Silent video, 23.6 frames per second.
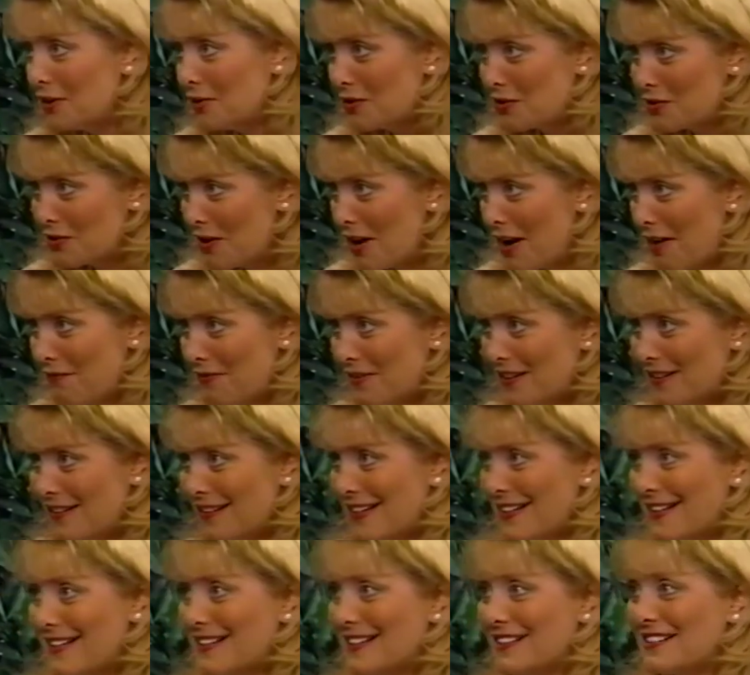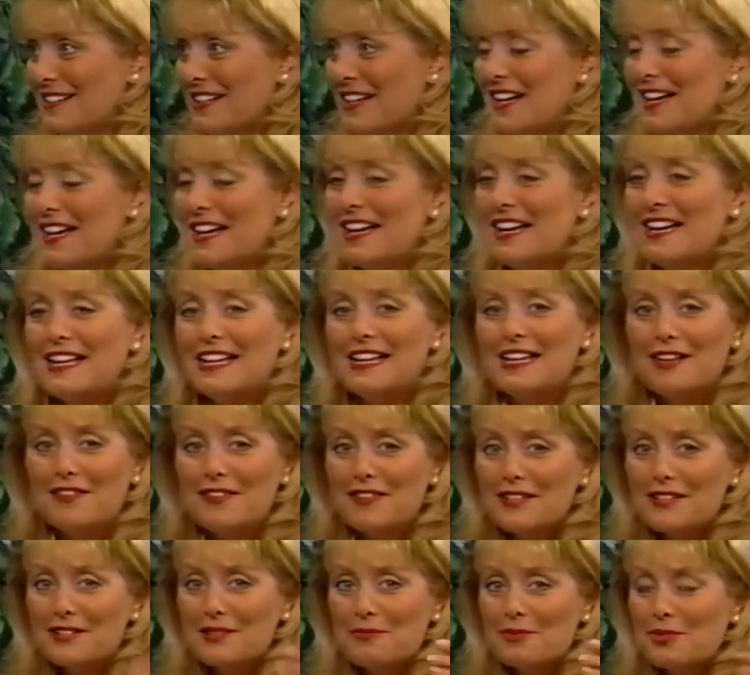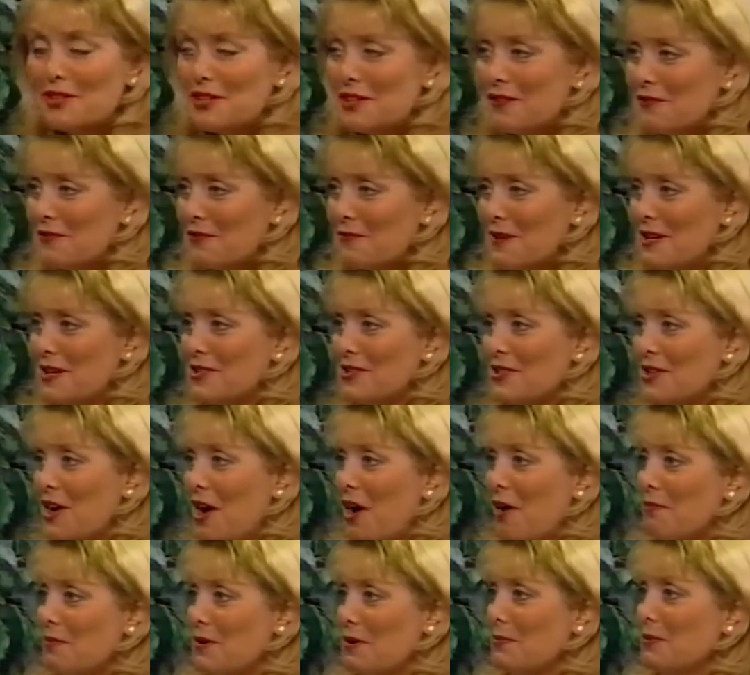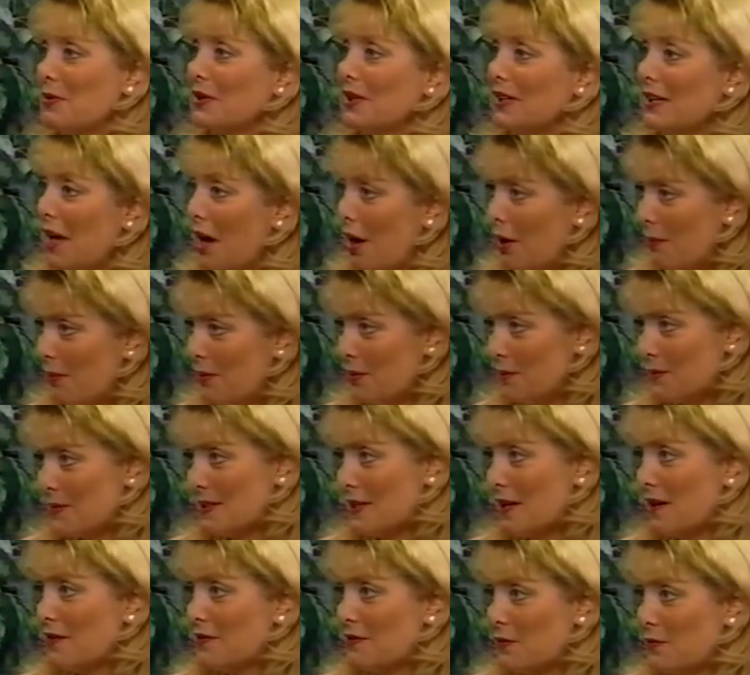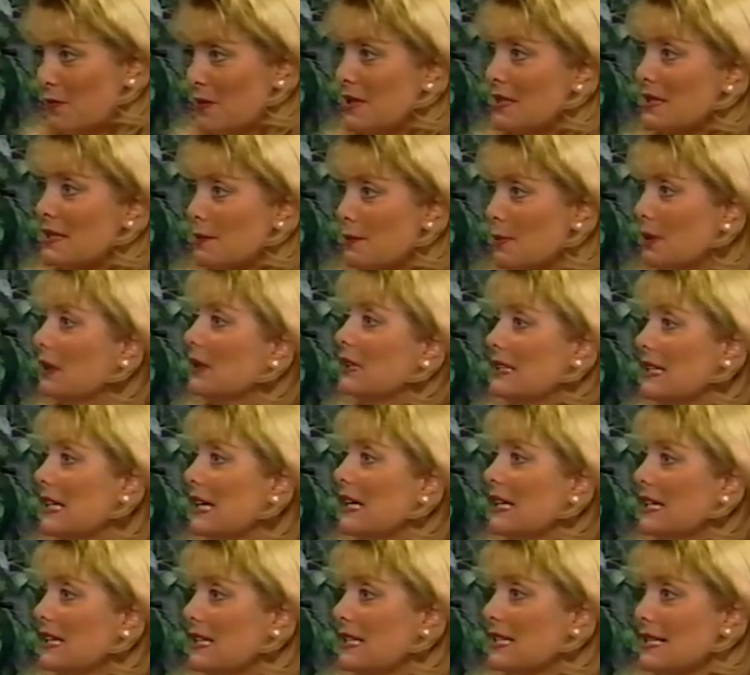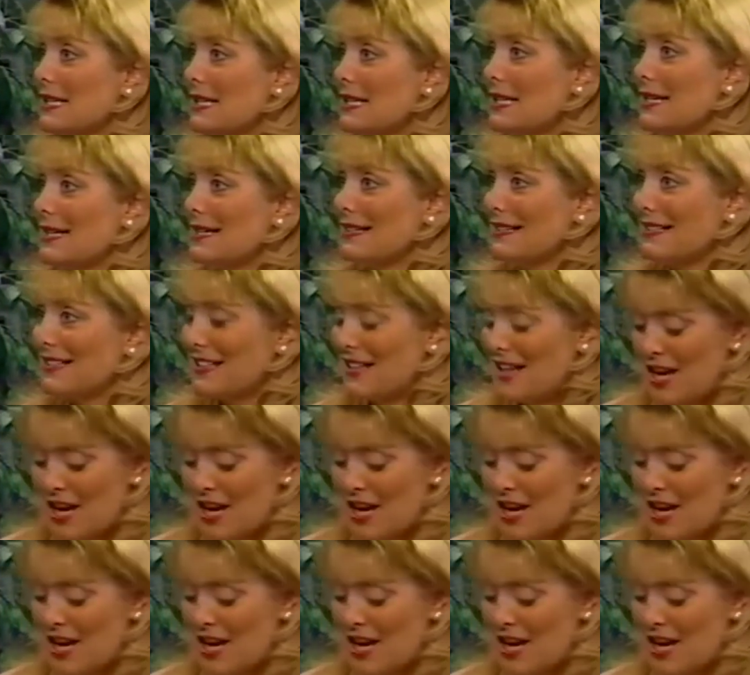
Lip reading: here in traffic and give us some good information on how people can help themselves from this debilitating disease.